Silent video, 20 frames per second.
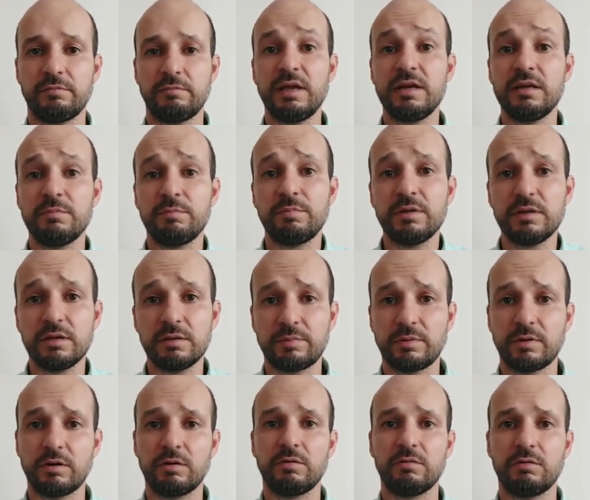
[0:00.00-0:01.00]
many
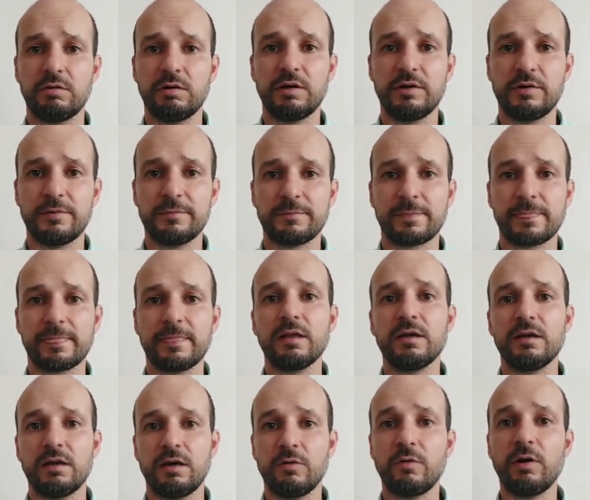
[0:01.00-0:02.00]
people
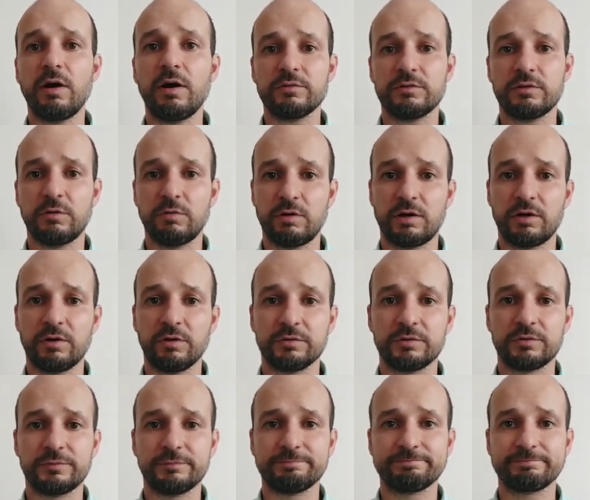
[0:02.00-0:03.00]
around the
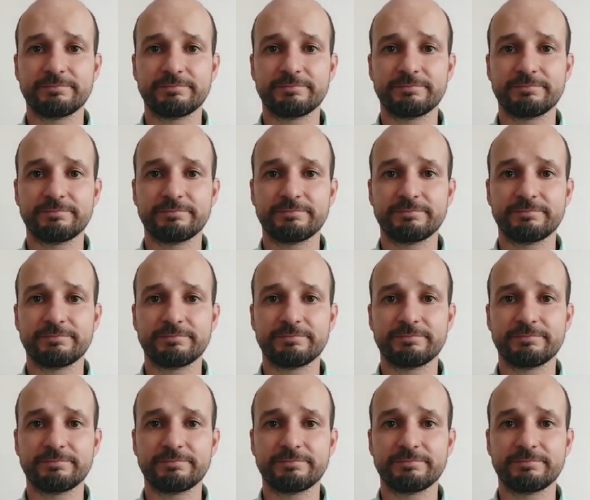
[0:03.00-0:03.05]
world.